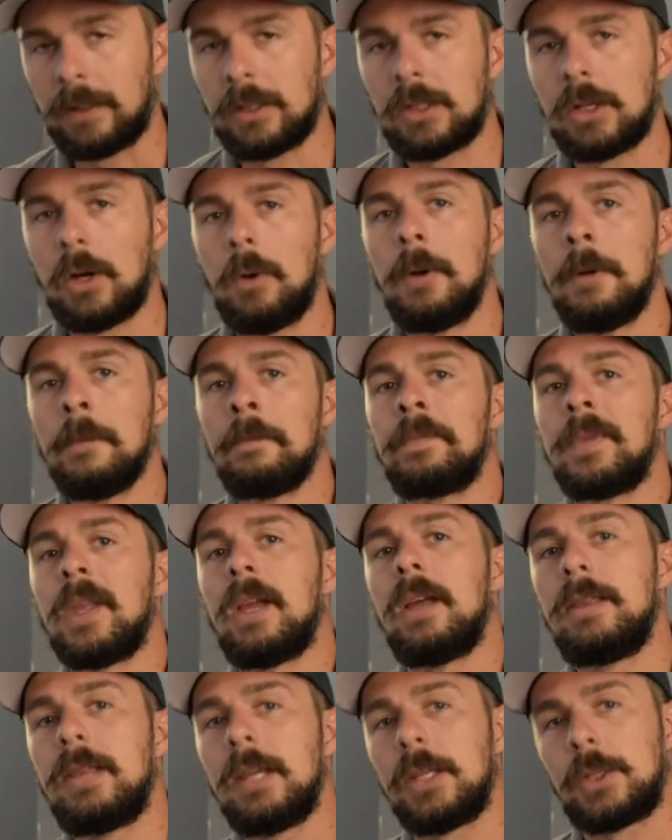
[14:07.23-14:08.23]
And so
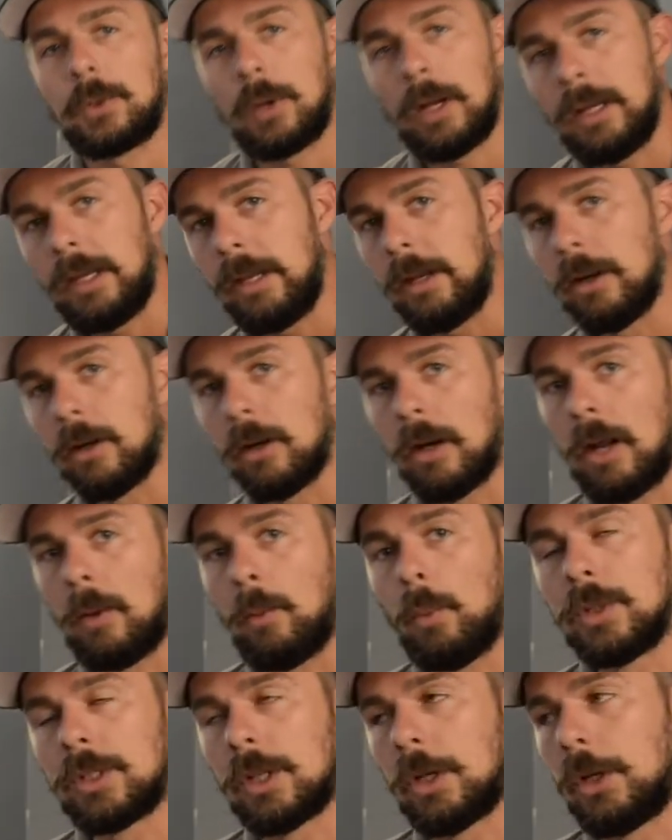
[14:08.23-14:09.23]
this right here
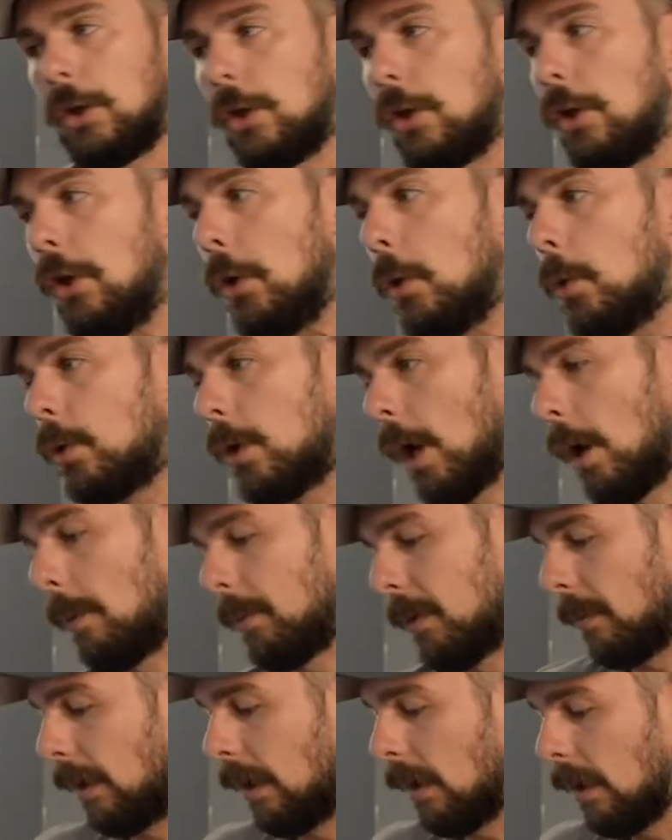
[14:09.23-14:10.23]
was a huge
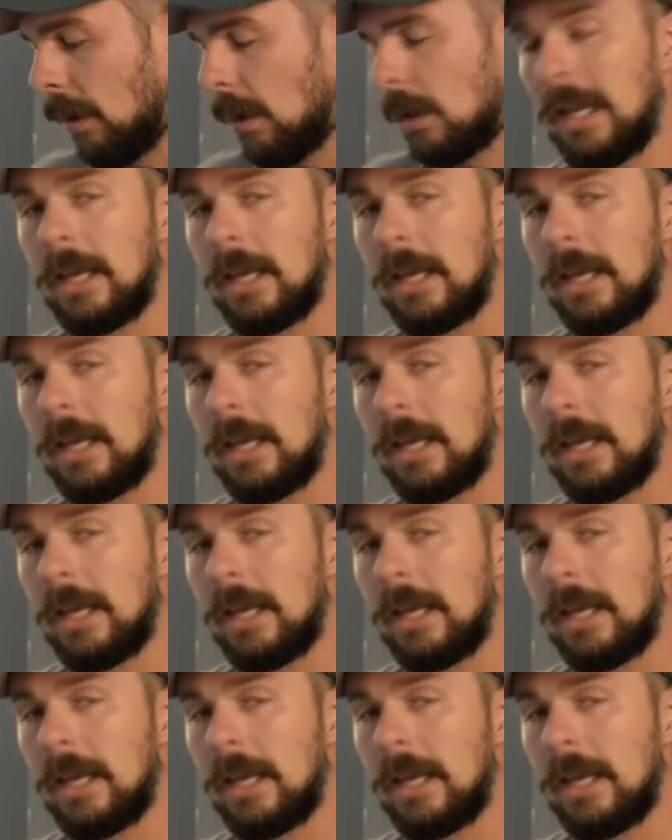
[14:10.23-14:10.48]
help to me.